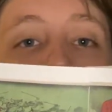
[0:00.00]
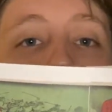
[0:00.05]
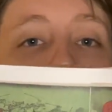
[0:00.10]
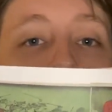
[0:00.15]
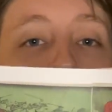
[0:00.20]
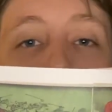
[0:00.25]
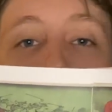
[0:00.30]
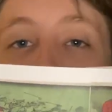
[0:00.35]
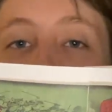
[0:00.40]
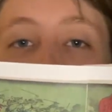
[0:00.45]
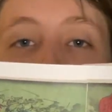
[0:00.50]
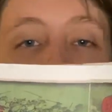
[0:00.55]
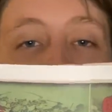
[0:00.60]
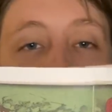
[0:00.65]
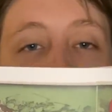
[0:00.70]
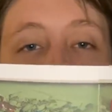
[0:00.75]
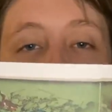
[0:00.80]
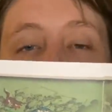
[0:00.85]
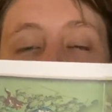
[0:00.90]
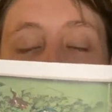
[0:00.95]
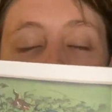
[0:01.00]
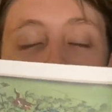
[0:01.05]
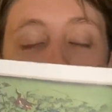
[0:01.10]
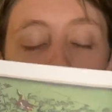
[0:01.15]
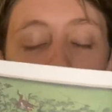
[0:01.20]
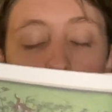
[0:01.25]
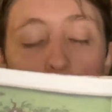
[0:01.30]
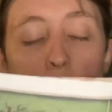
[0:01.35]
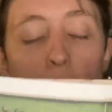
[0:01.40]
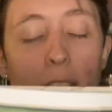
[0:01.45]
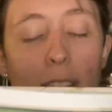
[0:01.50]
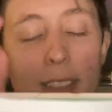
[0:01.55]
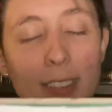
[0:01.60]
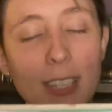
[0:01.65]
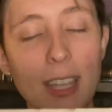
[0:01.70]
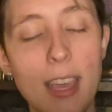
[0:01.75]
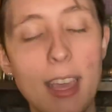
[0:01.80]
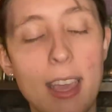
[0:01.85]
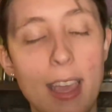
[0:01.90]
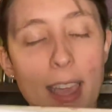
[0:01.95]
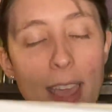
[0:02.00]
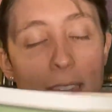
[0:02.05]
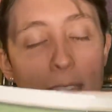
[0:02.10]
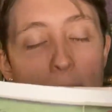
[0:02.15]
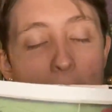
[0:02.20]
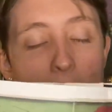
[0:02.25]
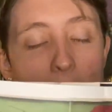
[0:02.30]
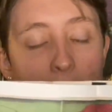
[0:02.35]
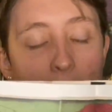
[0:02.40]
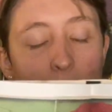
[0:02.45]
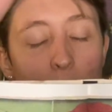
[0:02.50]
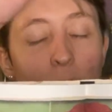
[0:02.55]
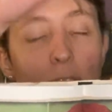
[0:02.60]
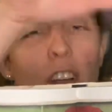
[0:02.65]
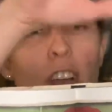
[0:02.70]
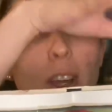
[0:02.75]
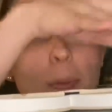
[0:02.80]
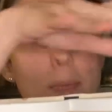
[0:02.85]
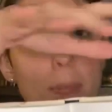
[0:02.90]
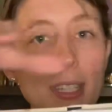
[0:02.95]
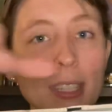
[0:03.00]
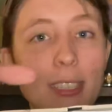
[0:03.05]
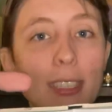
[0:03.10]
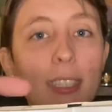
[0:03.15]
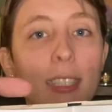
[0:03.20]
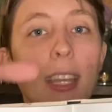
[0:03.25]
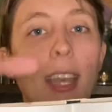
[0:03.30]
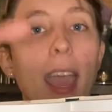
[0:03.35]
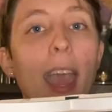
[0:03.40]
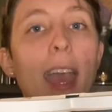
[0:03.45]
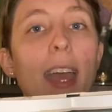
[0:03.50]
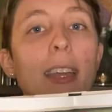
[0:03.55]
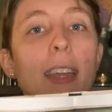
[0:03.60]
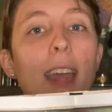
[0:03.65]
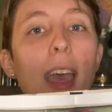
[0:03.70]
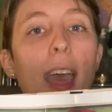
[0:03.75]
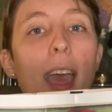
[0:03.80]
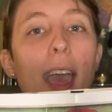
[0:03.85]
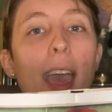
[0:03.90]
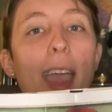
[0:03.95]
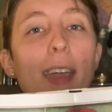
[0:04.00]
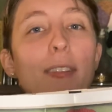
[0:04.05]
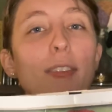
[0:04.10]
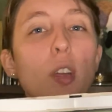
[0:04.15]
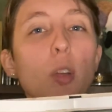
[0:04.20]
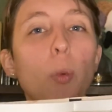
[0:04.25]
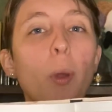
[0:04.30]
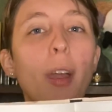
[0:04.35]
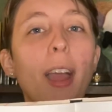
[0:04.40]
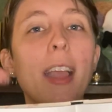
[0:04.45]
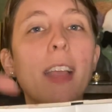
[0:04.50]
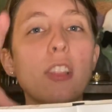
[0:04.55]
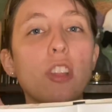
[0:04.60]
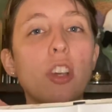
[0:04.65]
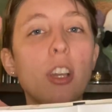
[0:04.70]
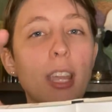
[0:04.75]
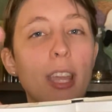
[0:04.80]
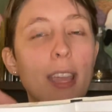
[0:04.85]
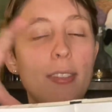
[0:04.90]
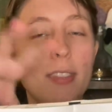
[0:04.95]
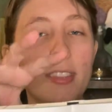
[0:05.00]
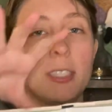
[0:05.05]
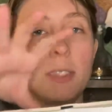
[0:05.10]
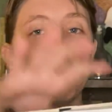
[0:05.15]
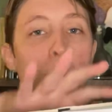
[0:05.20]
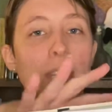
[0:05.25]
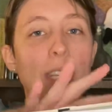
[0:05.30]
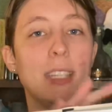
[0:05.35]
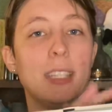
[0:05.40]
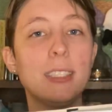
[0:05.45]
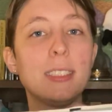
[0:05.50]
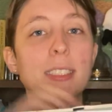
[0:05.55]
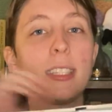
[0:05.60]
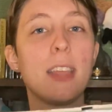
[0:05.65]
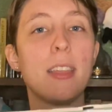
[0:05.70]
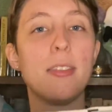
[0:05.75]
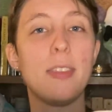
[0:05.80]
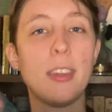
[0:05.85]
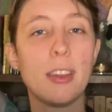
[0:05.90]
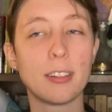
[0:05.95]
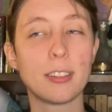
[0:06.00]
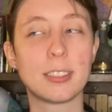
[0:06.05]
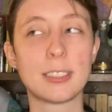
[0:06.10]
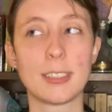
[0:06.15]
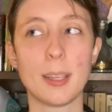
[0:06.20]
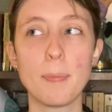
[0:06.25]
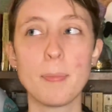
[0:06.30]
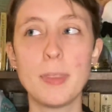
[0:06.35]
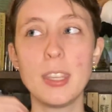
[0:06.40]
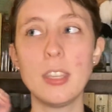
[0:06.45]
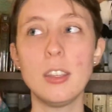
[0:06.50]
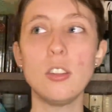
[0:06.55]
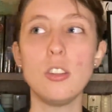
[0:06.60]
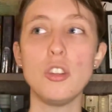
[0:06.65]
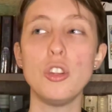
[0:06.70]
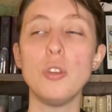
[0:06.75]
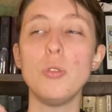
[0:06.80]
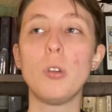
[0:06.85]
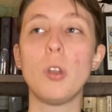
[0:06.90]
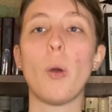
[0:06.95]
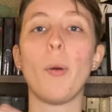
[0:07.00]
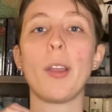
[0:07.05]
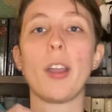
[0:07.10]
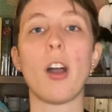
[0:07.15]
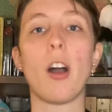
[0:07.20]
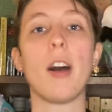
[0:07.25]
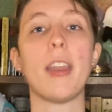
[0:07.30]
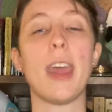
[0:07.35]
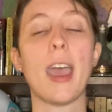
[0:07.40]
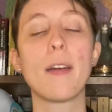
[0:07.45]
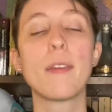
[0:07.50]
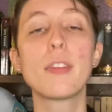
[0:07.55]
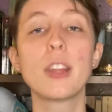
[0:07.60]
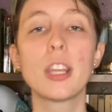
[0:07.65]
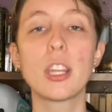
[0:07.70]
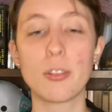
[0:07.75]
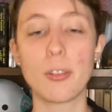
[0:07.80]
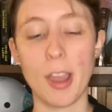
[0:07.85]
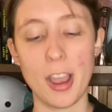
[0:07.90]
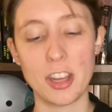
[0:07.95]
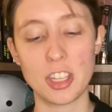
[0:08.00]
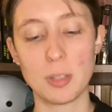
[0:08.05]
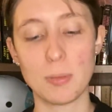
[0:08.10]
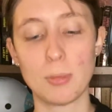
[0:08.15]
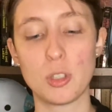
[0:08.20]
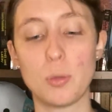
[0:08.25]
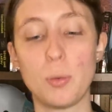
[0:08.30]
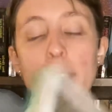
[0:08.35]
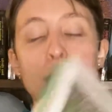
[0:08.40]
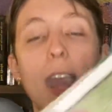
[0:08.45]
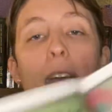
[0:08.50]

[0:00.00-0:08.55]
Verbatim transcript: is a battle between two frogs, and it's very busy, and everywhere I look in this piece, there's something new going on. Every interaction between